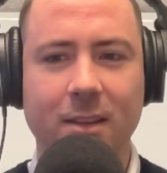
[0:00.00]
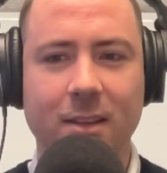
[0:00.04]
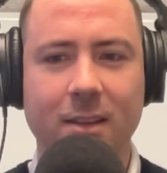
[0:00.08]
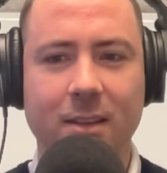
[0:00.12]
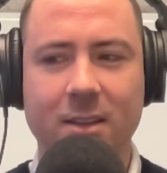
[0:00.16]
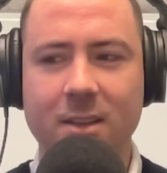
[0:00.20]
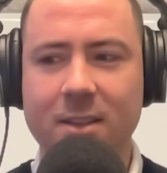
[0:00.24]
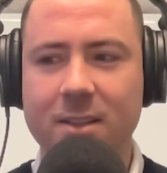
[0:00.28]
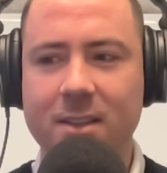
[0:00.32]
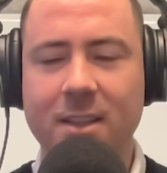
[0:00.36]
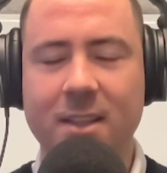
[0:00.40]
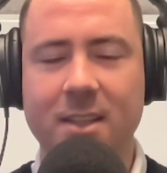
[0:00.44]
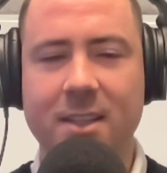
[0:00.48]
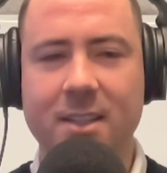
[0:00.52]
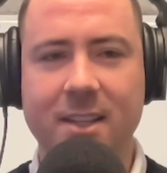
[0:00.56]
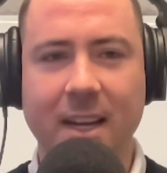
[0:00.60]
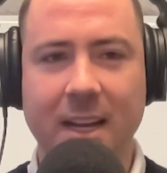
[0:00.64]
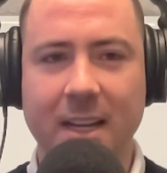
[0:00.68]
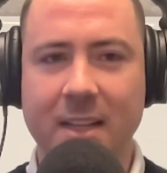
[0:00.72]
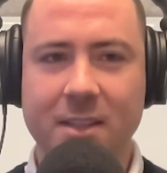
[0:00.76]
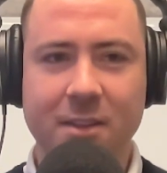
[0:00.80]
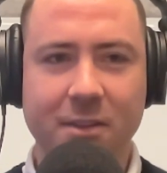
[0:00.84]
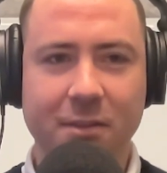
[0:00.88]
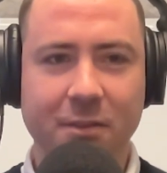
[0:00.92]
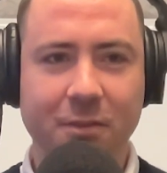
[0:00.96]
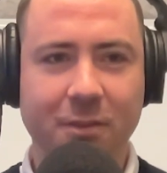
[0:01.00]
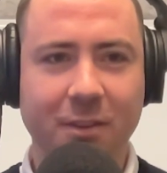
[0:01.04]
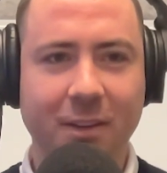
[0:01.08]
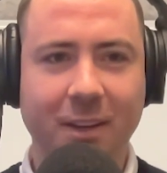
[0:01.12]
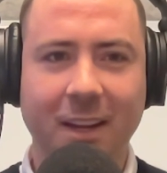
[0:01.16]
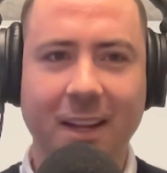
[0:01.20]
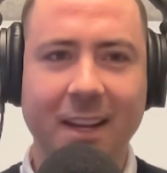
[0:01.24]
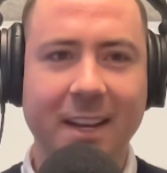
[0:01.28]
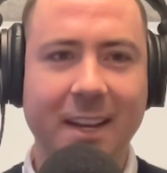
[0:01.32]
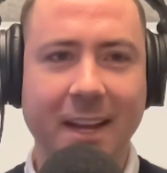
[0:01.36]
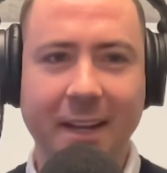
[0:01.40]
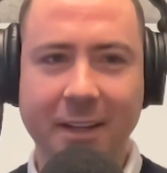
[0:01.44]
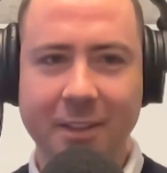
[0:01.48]
just this sense of
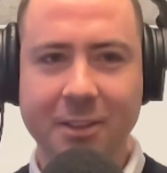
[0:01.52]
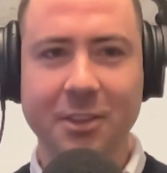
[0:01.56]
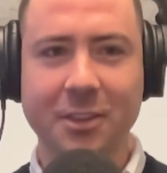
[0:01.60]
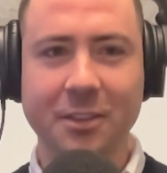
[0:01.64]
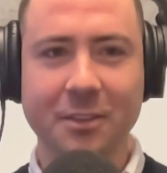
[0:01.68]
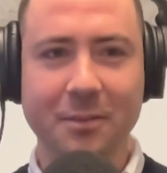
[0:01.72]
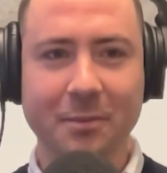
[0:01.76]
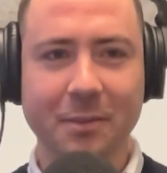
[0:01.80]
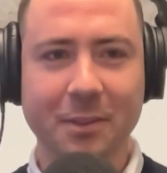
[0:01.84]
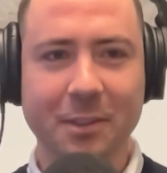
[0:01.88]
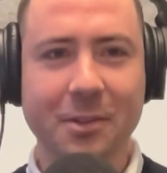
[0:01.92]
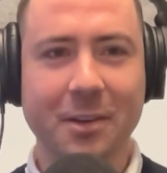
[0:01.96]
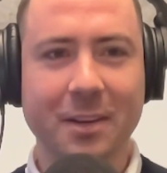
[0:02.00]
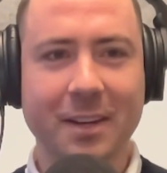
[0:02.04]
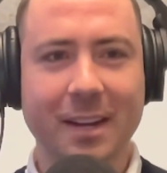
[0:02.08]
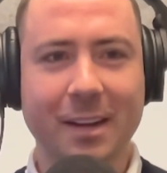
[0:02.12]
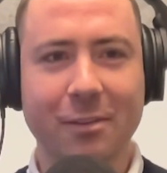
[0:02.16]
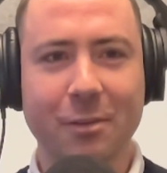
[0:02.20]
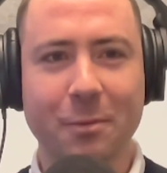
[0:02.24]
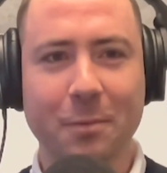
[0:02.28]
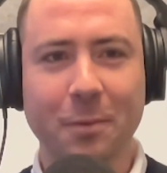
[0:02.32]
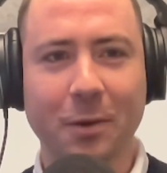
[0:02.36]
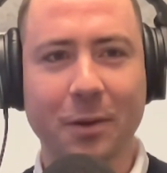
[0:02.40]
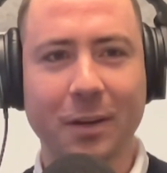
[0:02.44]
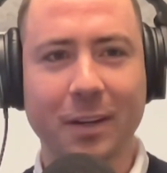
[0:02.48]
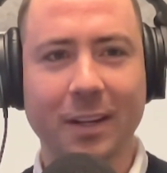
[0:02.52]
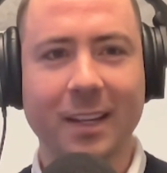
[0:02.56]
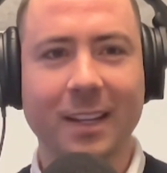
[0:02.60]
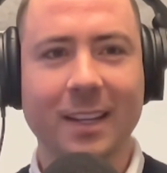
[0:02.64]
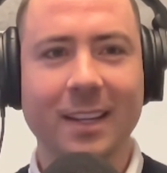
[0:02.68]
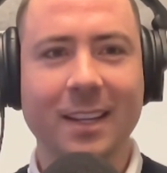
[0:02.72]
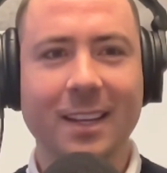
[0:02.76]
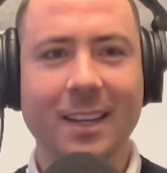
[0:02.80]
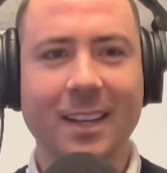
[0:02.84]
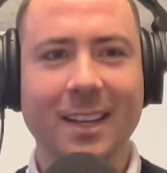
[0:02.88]
connection between everybody.